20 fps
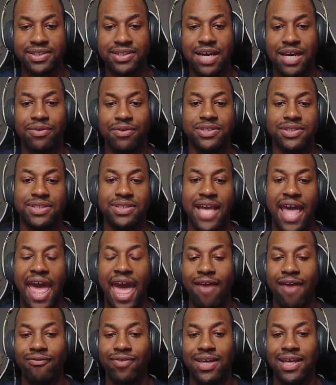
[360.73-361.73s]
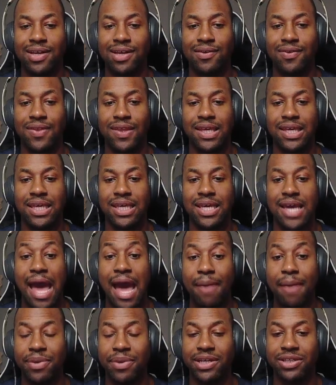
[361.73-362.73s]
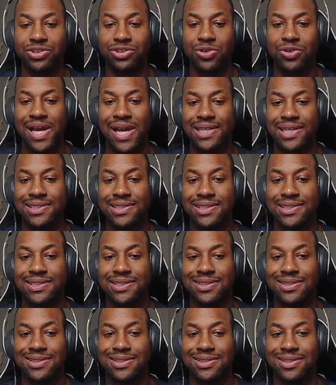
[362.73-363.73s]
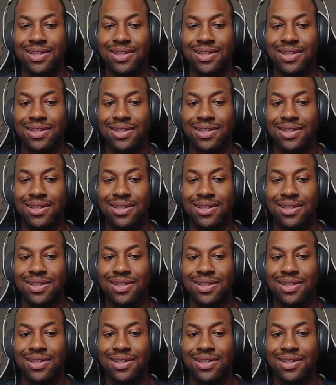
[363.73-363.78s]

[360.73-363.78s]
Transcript: I was having the IP address